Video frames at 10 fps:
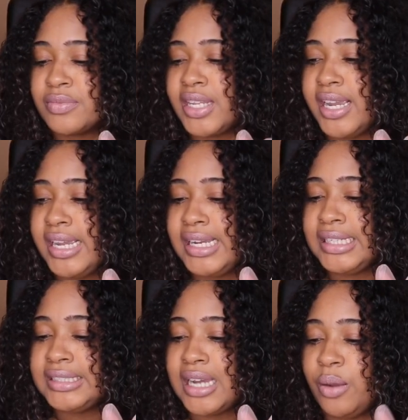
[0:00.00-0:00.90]

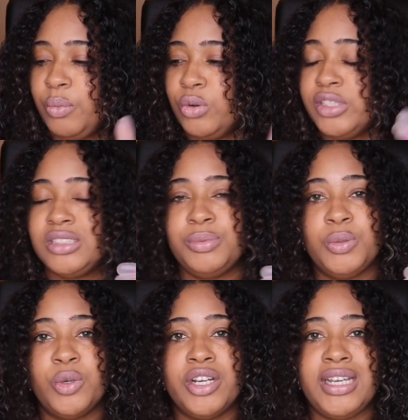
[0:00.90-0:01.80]
and I'm going to be
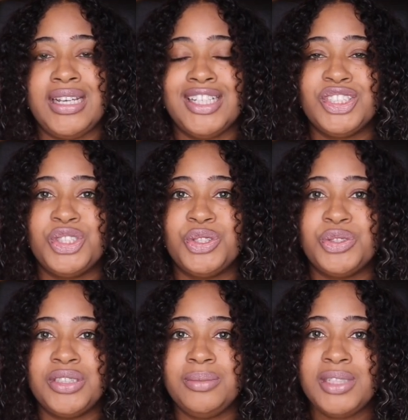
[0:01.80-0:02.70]
working
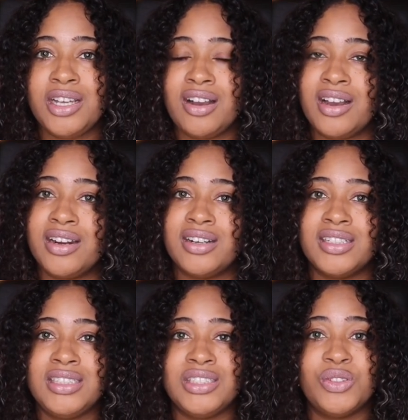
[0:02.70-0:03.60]
extremely hard
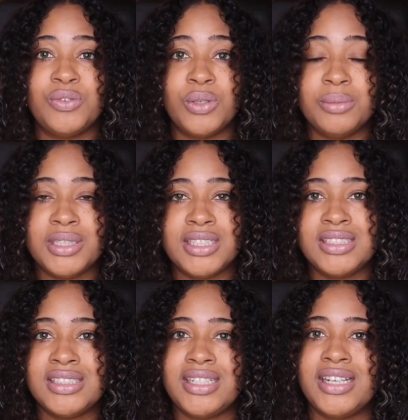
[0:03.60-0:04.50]
on these
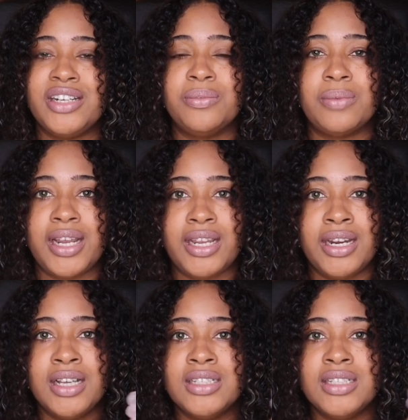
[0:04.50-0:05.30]
formulas to get it right